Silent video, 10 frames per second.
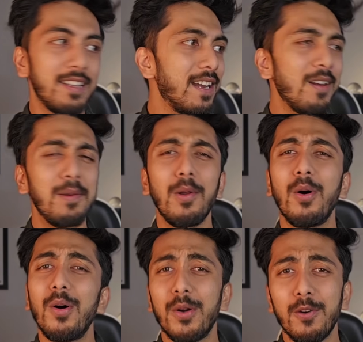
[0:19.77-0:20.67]
There are a
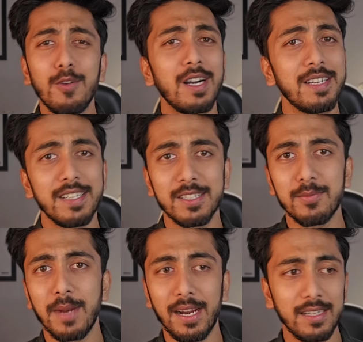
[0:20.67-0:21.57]
lot of architects
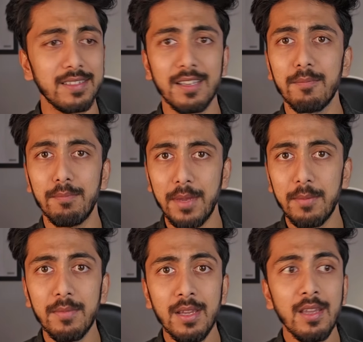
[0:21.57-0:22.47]
practicing
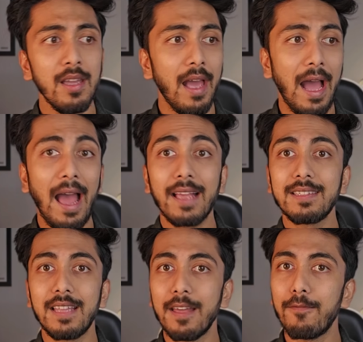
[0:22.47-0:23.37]
BIM
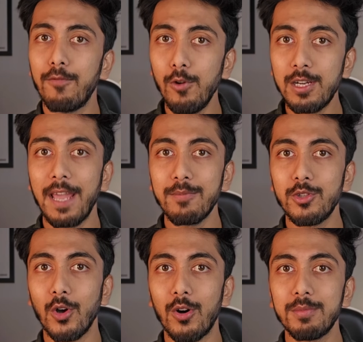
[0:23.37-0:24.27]
as their full-time
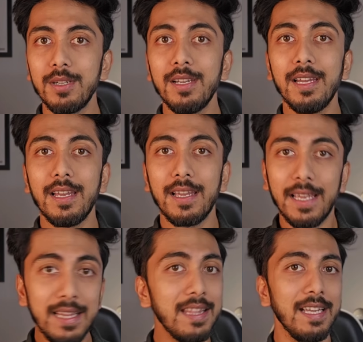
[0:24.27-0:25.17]
job
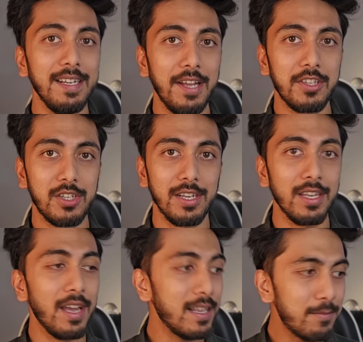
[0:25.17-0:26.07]
in the industry,
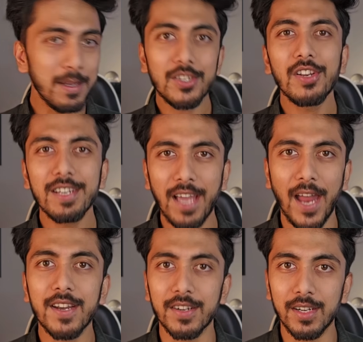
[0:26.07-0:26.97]
and especially in
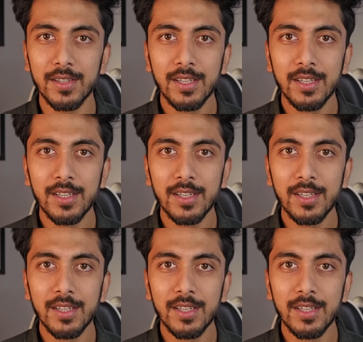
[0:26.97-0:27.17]
Canada.